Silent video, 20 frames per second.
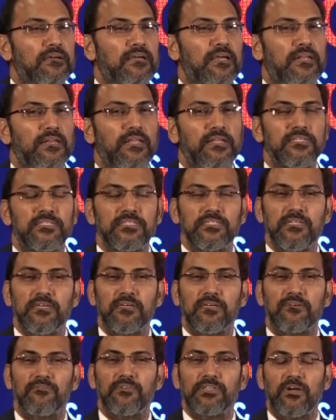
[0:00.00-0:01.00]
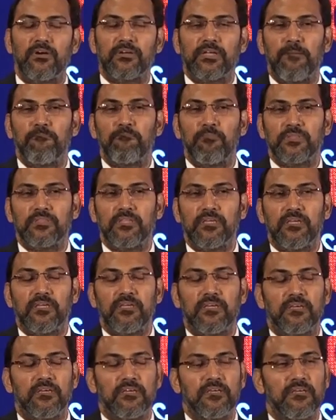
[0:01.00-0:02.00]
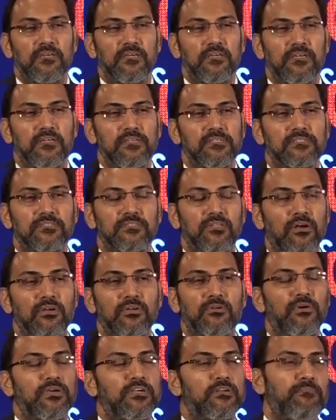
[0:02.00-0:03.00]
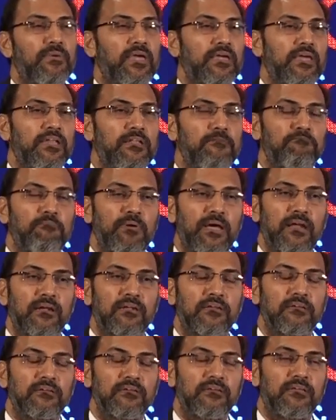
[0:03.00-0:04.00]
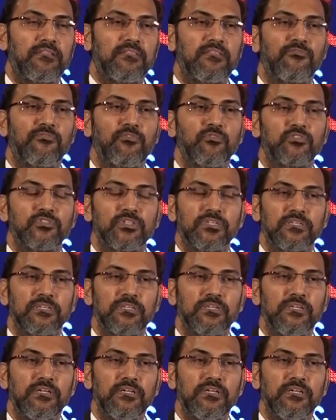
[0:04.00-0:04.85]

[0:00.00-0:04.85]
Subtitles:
an engineer without empathy is not going to make an impact in the future.